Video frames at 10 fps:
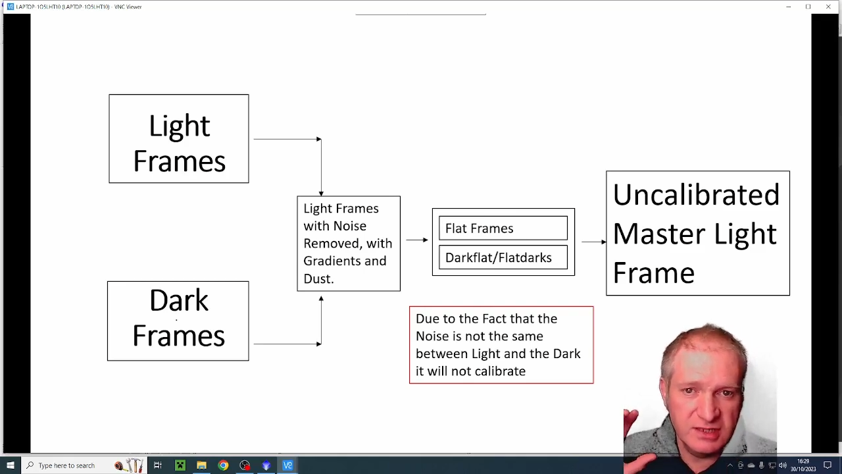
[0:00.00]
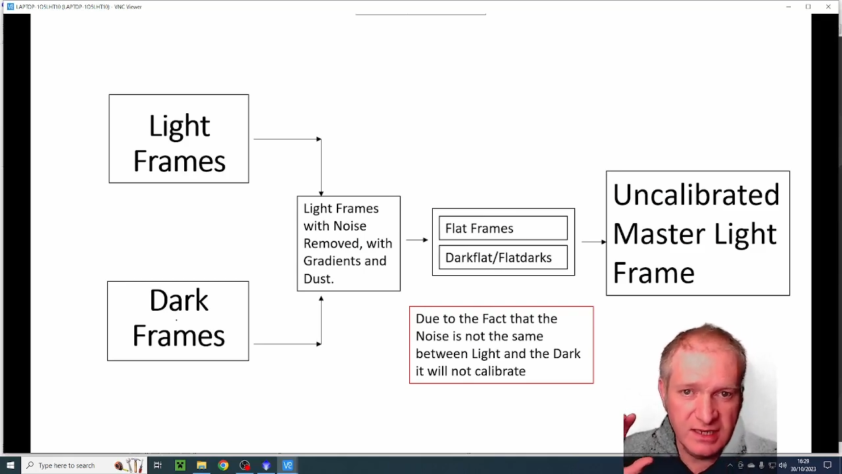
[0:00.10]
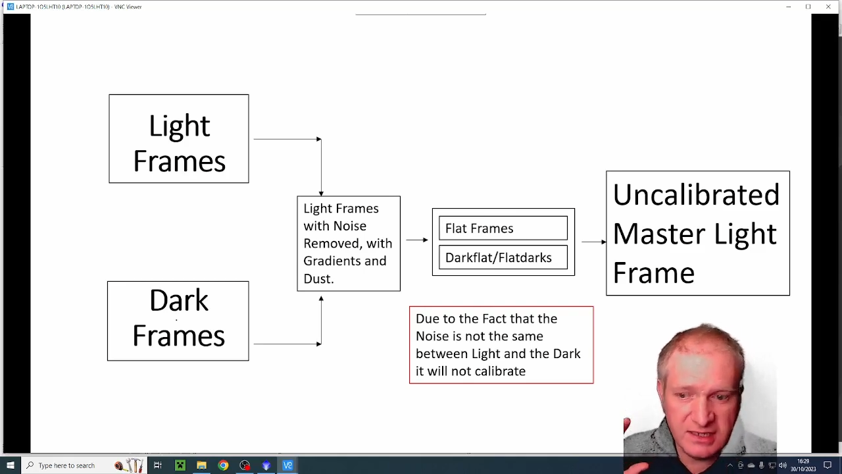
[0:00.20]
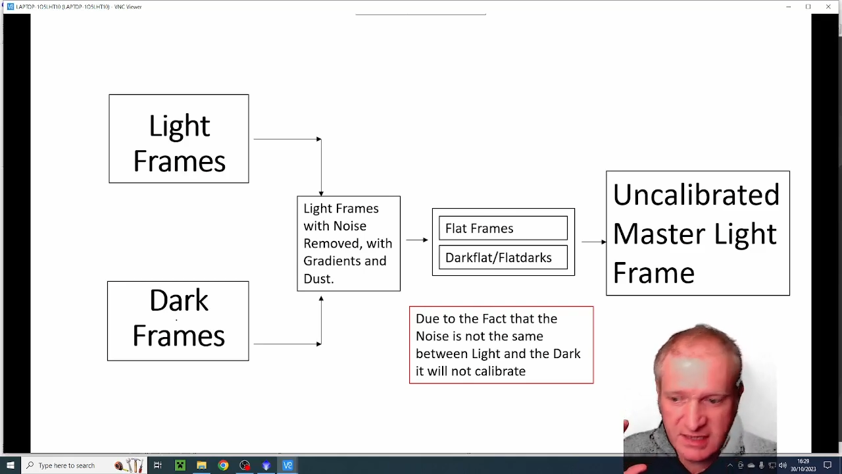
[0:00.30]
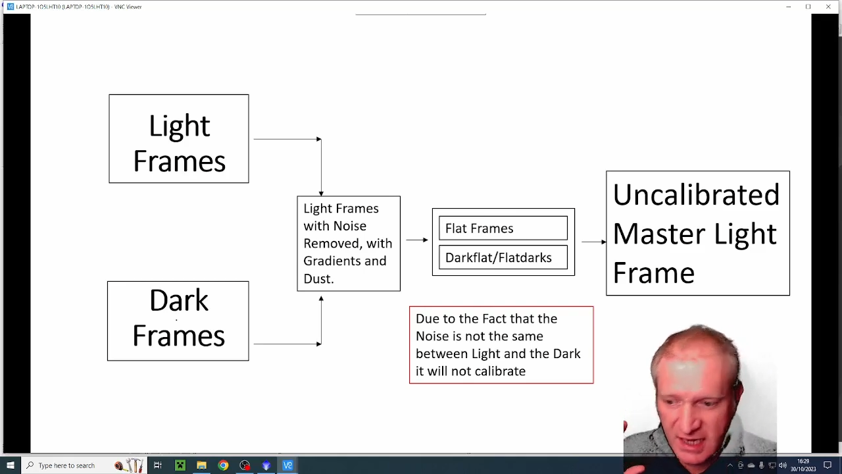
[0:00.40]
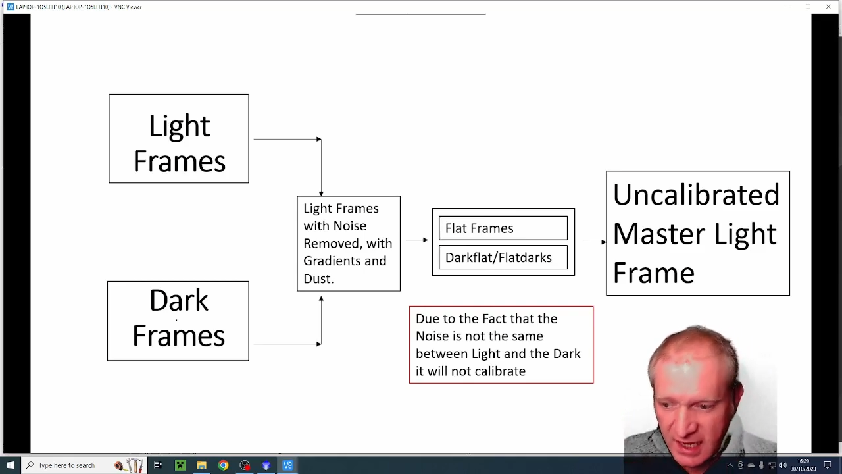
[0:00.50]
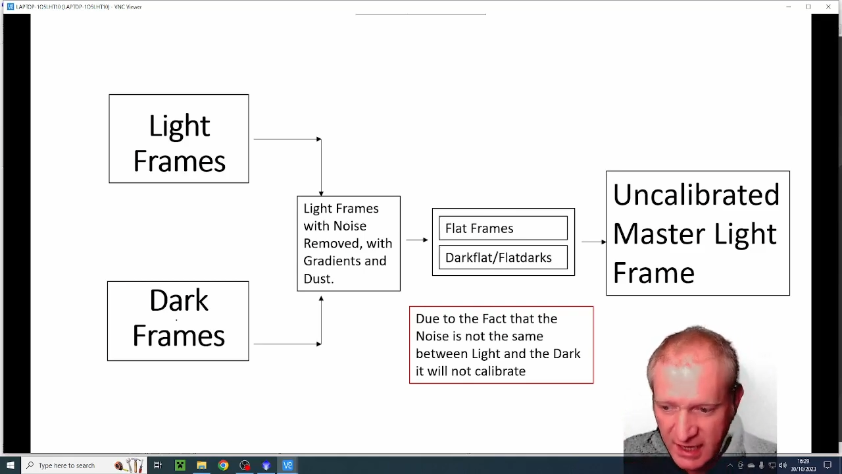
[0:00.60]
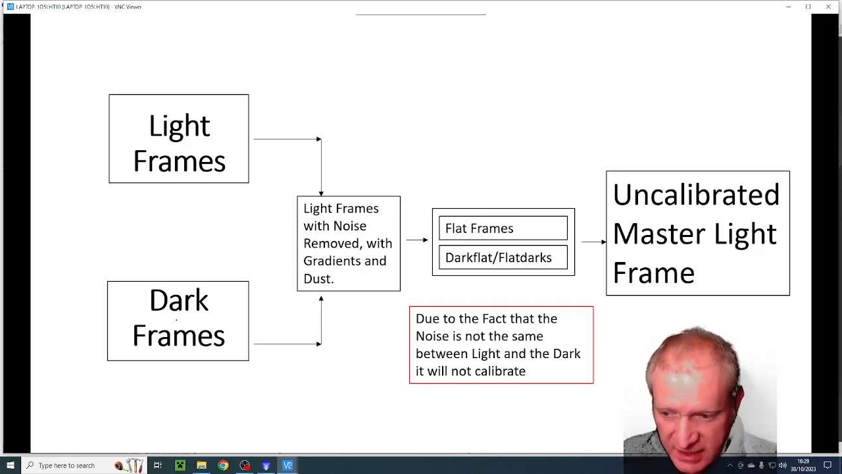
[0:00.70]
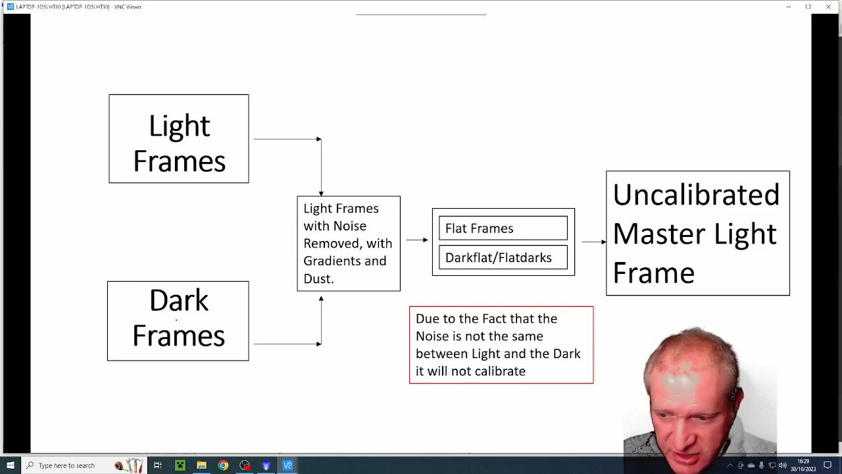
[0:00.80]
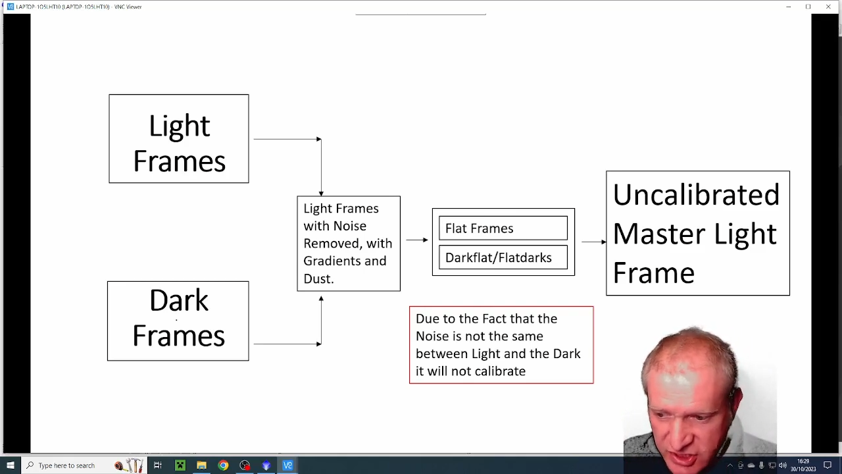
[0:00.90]
is
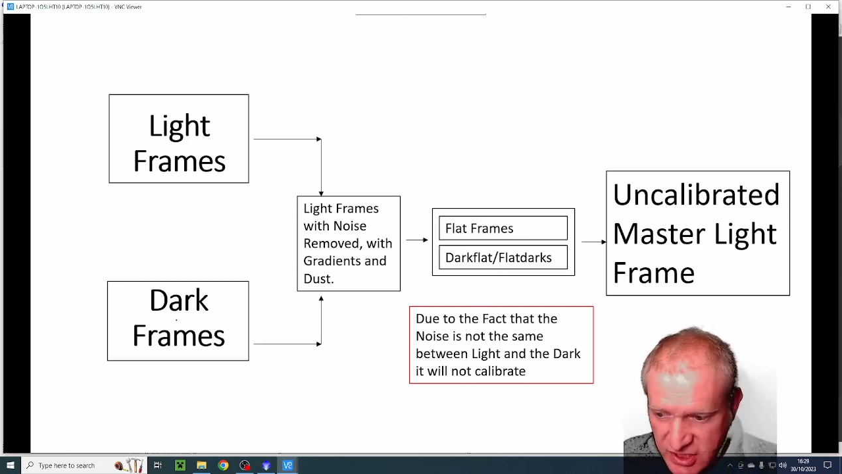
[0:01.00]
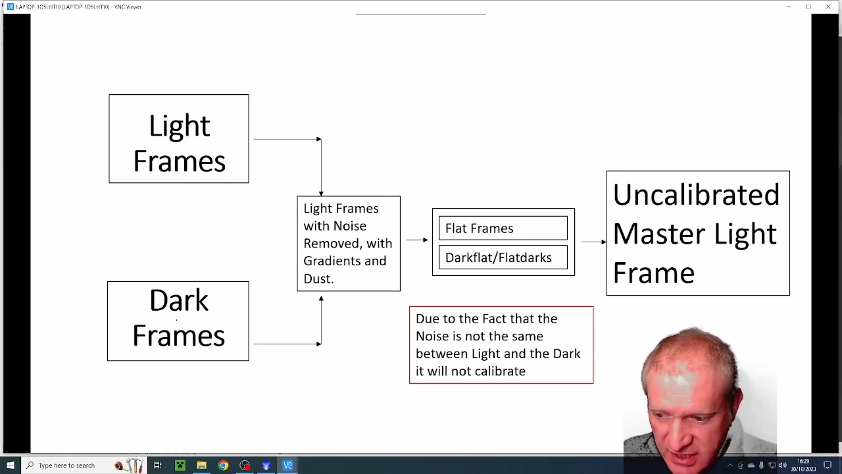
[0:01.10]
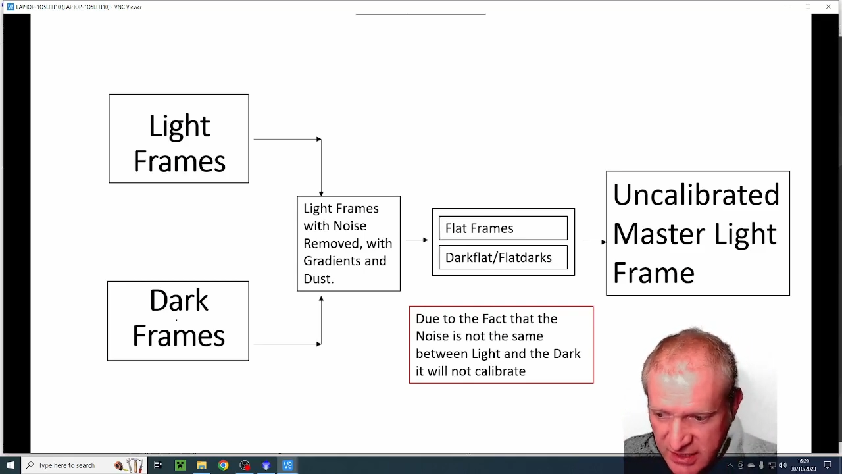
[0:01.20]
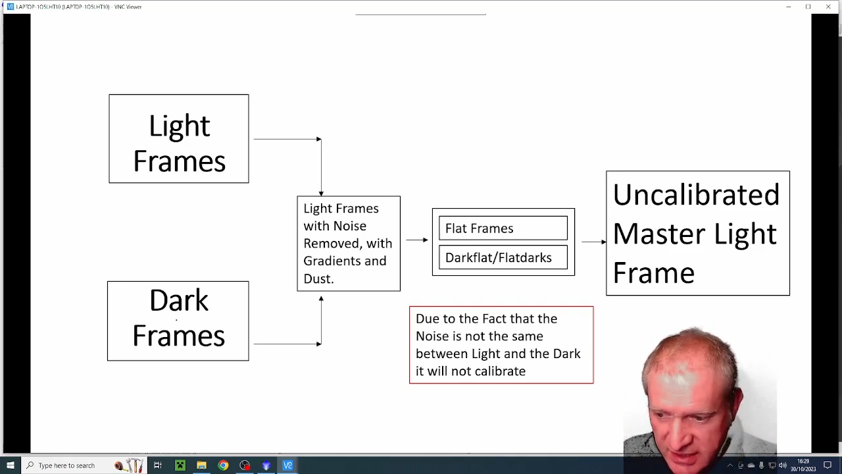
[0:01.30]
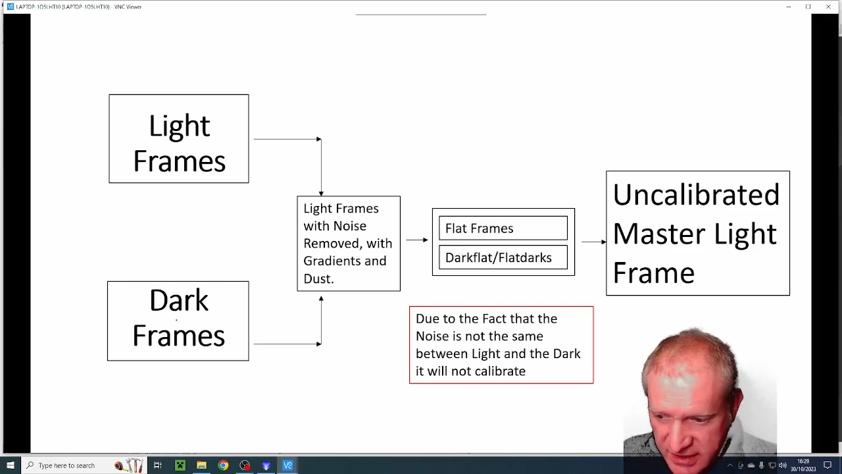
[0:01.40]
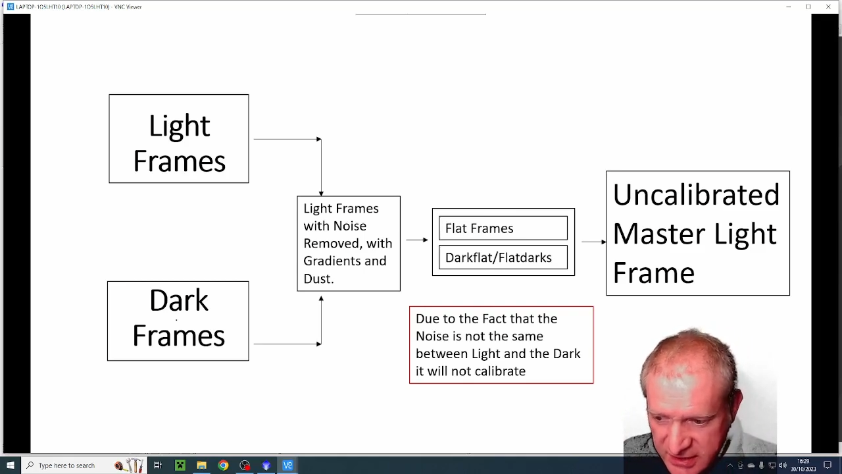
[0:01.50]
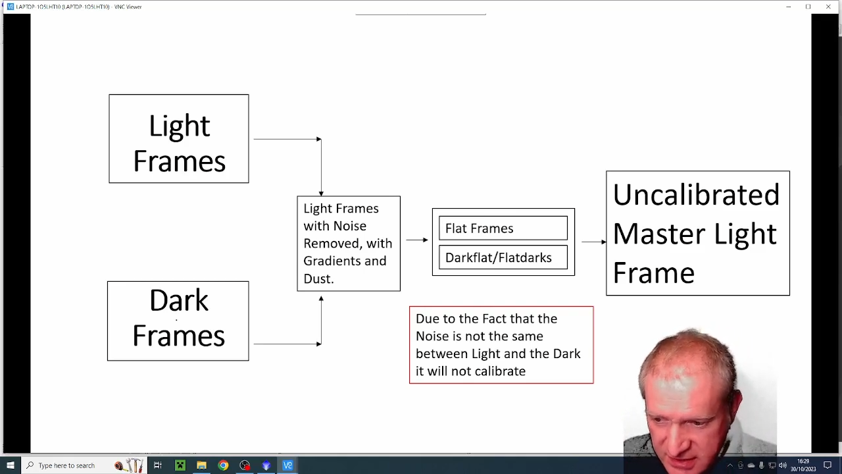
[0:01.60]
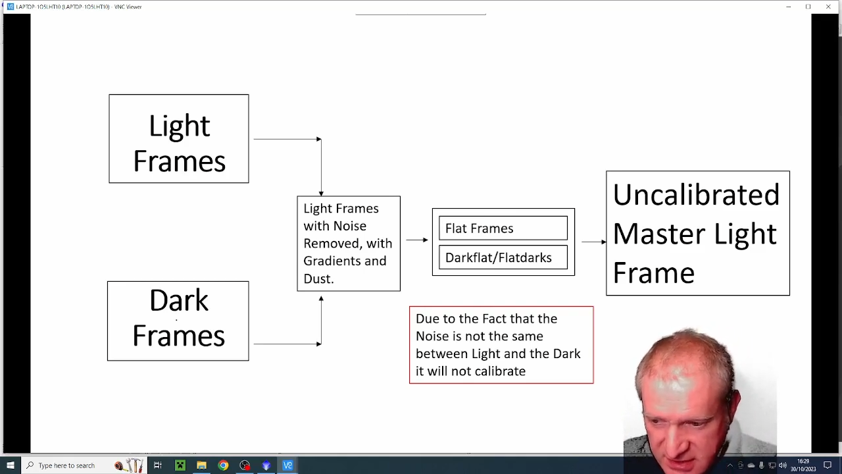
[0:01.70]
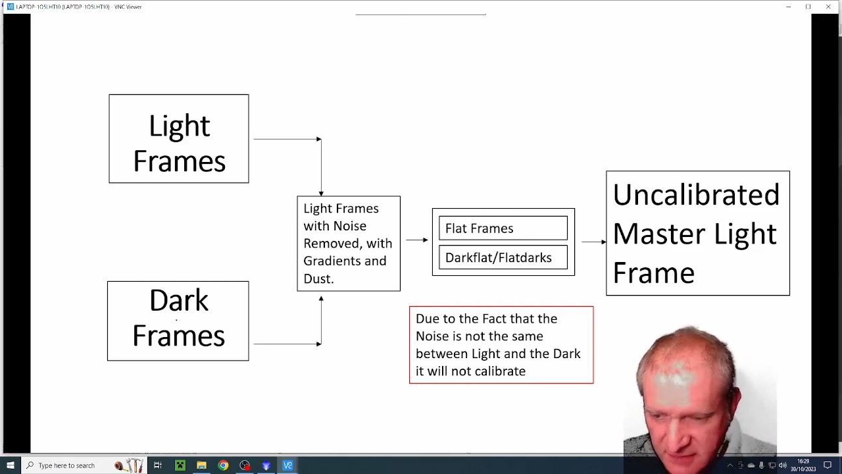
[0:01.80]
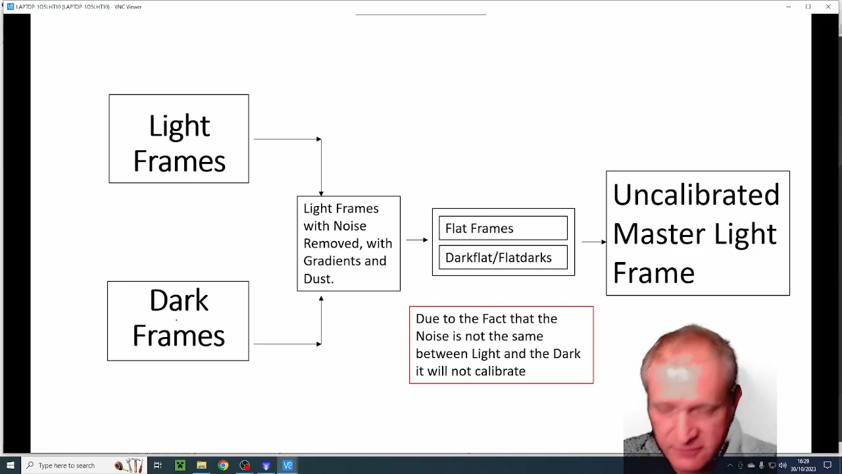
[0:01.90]
actually
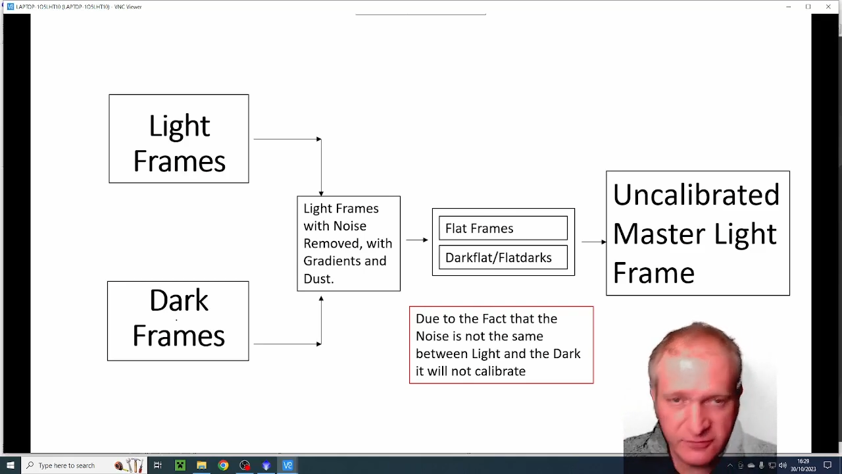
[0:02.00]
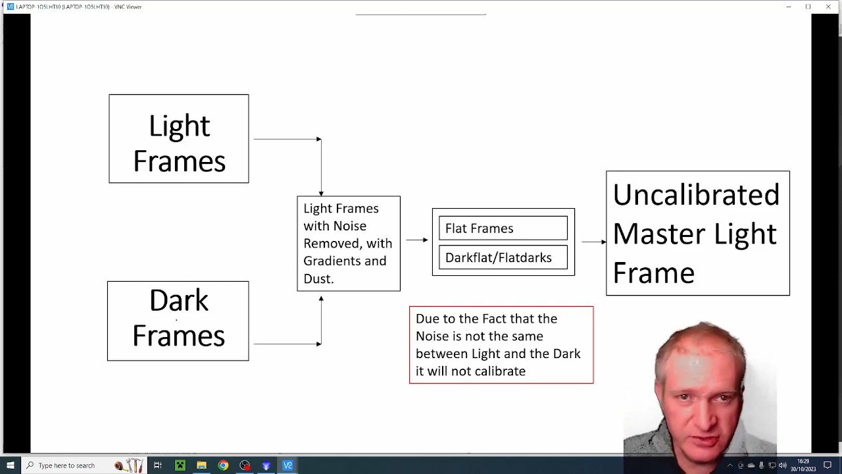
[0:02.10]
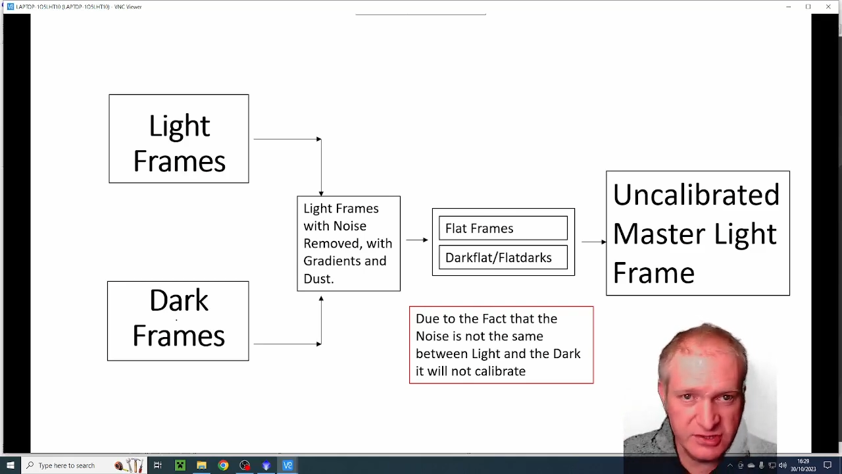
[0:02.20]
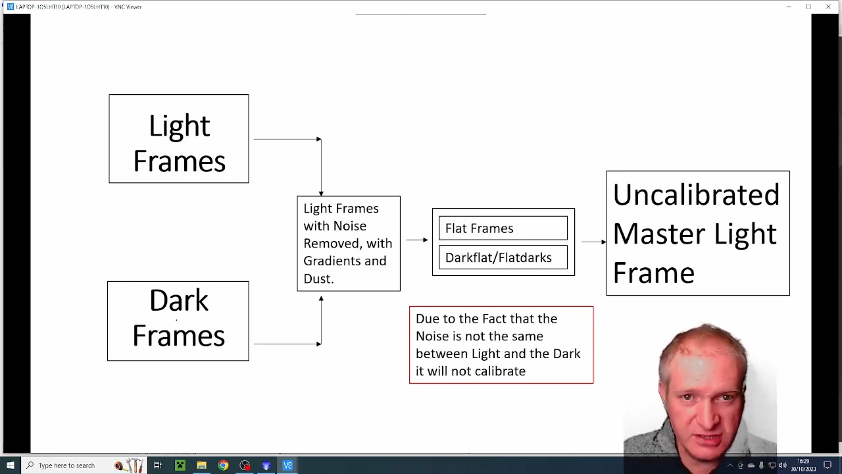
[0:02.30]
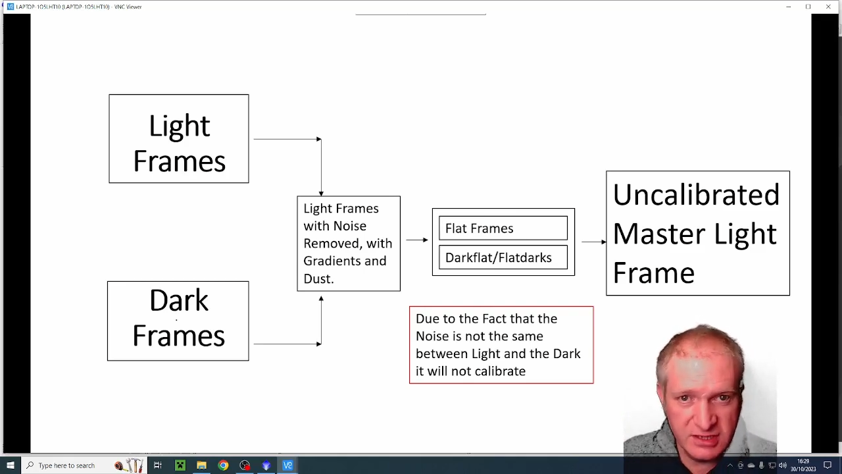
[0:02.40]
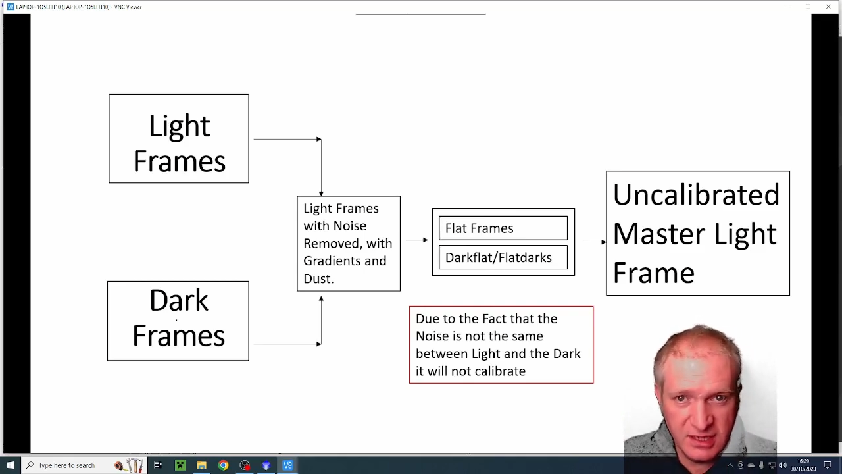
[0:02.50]
different.